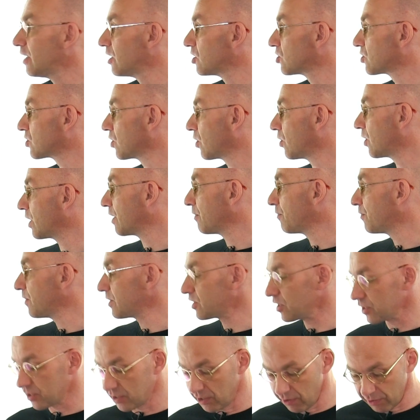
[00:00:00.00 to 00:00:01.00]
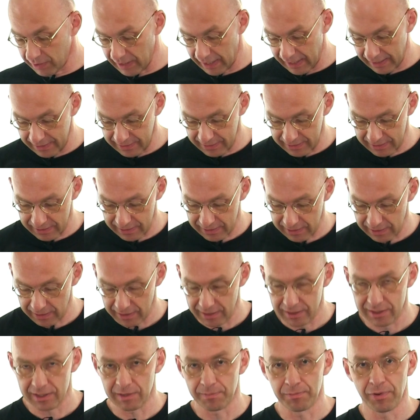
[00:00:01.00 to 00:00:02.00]
So if we just look at
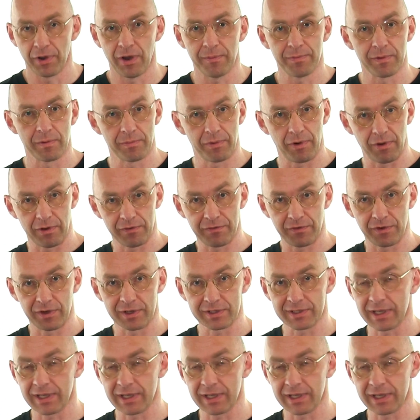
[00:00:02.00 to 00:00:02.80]
the purple ball, for